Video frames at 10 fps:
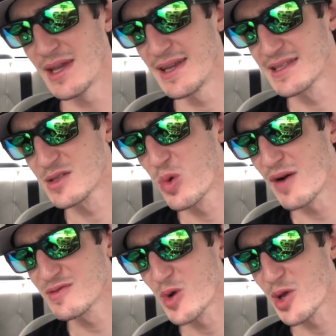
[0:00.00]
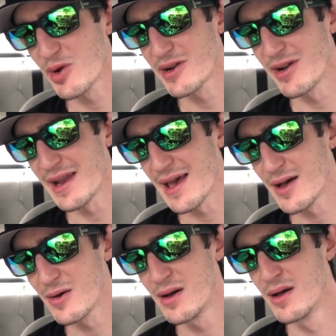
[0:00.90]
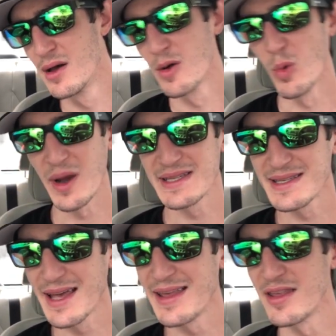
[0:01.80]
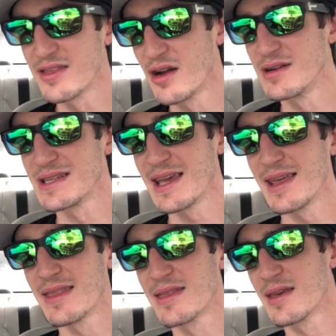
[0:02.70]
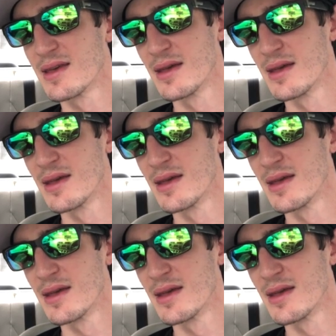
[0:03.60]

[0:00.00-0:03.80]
It's 12:21 right now, Wednesday the 13th.